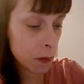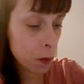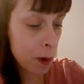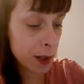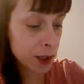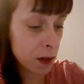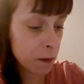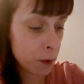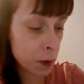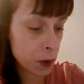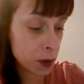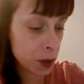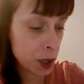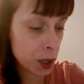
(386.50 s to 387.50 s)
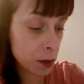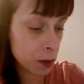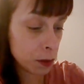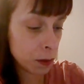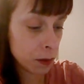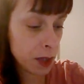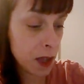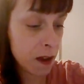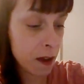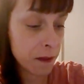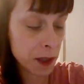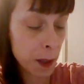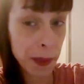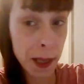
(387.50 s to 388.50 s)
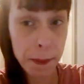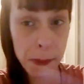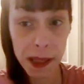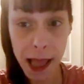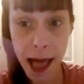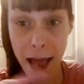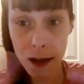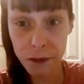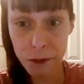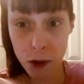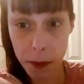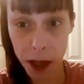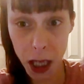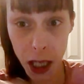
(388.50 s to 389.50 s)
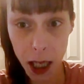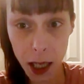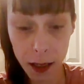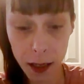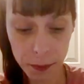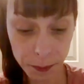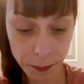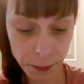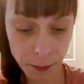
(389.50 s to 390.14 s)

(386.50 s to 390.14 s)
Well, watch out for those two. They have something planned for me.